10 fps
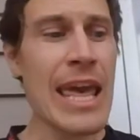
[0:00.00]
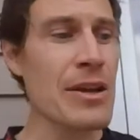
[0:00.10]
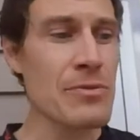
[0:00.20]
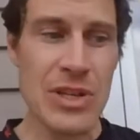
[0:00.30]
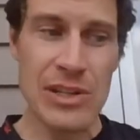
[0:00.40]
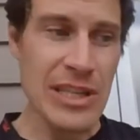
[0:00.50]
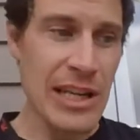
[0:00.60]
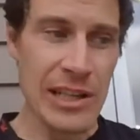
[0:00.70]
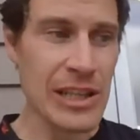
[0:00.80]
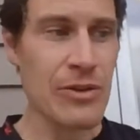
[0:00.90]
and result
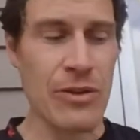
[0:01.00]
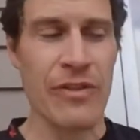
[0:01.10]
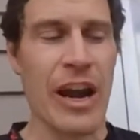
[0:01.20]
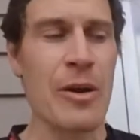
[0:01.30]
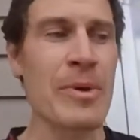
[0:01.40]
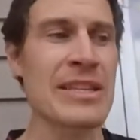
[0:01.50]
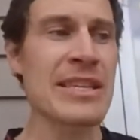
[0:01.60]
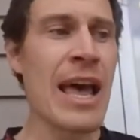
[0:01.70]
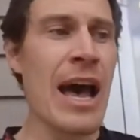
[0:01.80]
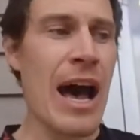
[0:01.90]
in a cleaner
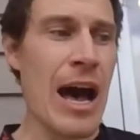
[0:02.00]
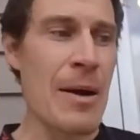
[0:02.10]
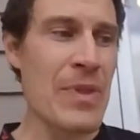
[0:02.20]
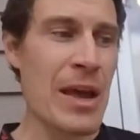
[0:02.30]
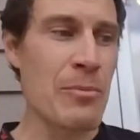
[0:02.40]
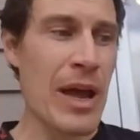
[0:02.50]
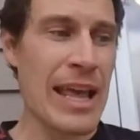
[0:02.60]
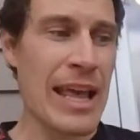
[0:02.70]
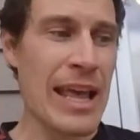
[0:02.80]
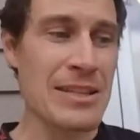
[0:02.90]
environment and
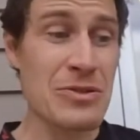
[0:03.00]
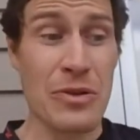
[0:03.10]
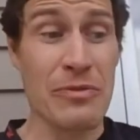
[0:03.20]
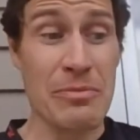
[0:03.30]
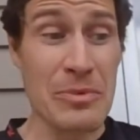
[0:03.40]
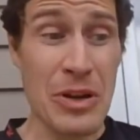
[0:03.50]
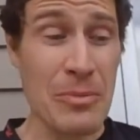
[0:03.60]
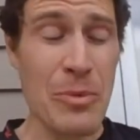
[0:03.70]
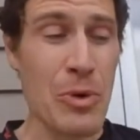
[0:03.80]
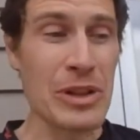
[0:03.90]
sort of
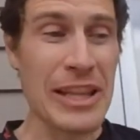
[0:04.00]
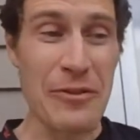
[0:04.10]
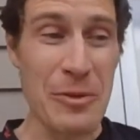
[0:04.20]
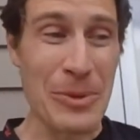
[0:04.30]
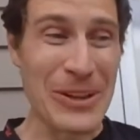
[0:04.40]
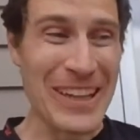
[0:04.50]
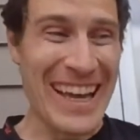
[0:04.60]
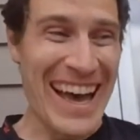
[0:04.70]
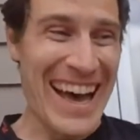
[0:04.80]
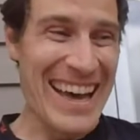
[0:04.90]
more livable
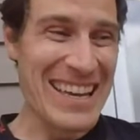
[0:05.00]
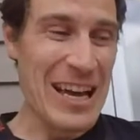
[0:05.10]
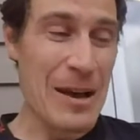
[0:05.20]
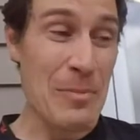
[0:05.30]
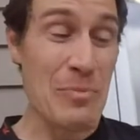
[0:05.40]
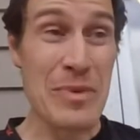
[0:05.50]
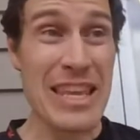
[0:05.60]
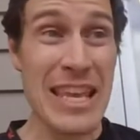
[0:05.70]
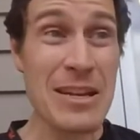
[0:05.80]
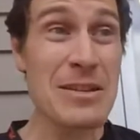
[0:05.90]

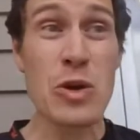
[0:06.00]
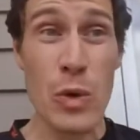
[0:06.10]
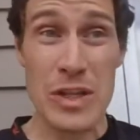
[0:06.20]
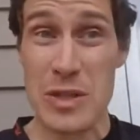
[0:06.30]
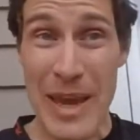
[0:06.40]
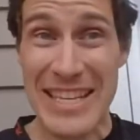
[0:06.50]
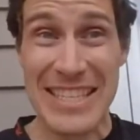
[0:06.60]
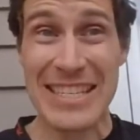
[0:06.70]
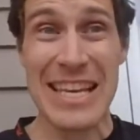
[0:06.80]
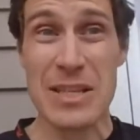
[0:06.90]
indoor
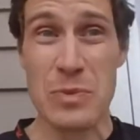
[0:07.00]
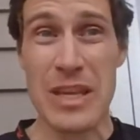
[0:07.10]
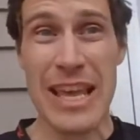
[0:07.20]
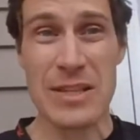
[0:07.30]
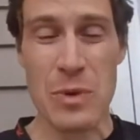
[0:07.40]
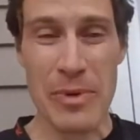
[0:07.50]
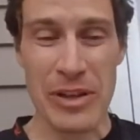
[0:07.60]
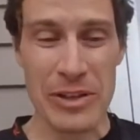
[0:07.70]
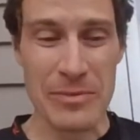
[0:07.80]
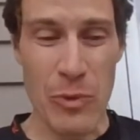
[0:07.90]
spaces as we
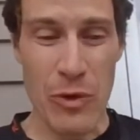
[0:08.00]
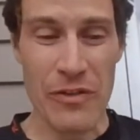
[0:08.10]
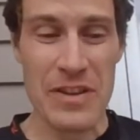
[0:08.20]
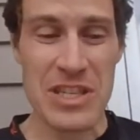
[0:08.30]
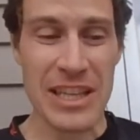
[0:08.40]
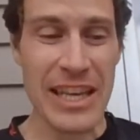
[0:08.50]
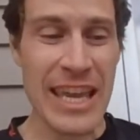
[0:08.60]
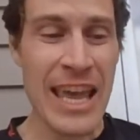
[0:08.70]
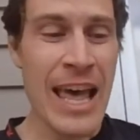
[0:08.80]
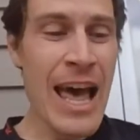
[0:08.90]
build more
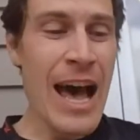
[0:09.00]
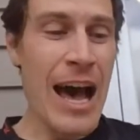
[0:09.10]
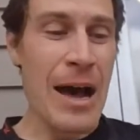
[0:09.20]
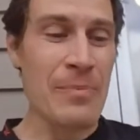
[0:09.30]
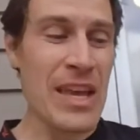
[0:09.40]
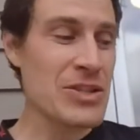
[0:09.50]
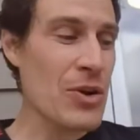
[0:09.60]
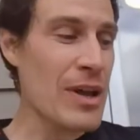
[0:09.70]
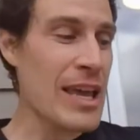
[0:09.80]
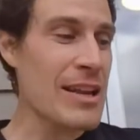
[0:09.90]
efficiently. And
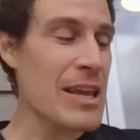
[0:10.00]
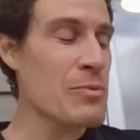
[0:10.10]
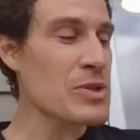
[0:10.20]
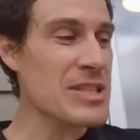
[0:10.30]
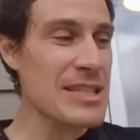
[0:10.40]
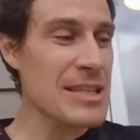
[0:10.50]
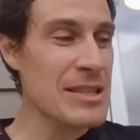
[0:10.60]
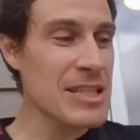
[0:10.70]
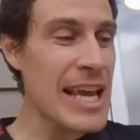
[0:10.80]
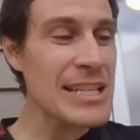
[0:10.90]
so it was
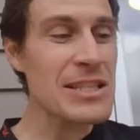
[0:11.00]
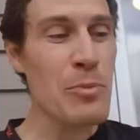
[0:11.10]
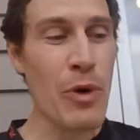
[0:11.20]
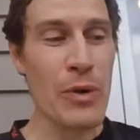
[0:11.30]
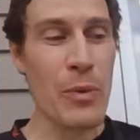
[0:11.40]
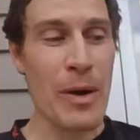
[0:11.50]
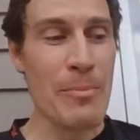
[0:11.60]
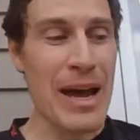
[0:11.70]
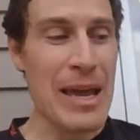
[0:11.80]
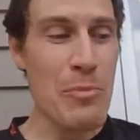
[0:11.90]
getting to the point where
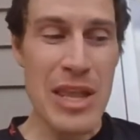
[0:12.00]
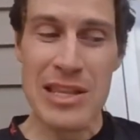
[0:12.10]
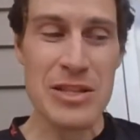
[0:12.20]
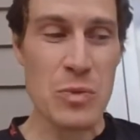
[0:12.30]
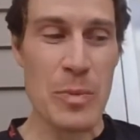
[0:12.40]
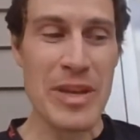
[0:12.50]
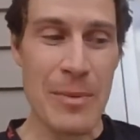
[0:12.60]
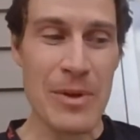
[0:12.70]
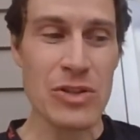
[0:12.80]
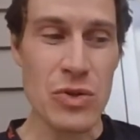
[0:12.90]
my opinions were
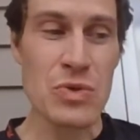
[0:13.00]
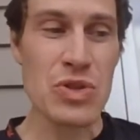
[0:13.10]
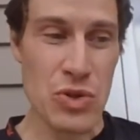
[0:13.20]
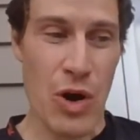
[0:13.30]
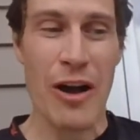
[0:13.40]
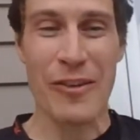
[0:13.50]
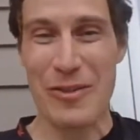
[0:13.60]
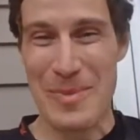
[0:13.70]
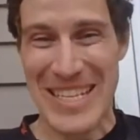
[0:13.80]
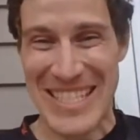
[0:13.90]
becoming too strong
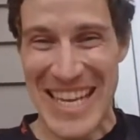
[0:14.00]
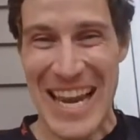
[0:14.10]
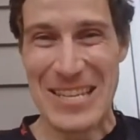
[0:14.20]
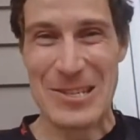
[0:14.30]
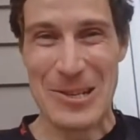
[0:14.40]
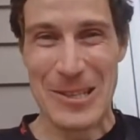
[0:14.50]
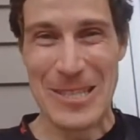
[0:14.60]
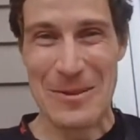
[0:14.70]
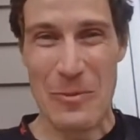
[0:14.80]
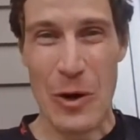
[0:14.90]
for me to stay in the
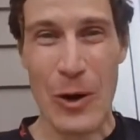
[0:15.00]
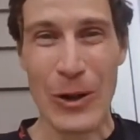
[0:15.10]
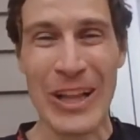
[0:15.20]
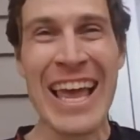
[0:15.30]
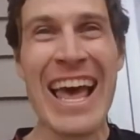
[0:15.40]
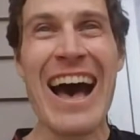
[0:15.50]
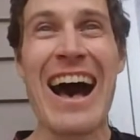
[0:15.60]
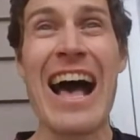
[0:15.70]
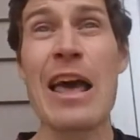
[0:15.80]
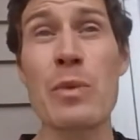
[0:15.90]
journalism role.
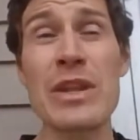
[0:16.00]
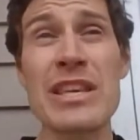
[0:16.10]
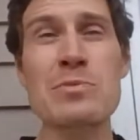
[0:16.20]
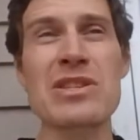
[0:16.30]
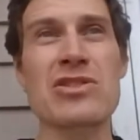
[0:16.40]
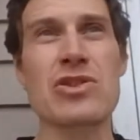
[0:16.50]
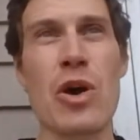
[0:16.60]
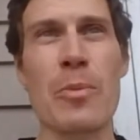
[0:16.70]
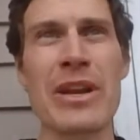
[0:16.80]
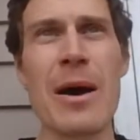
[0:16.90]
And when this
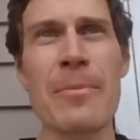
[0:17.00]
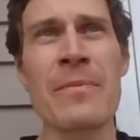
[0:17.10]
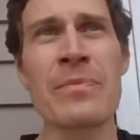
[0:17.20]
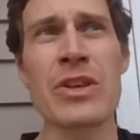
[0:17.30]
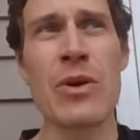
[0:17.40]
position opened up,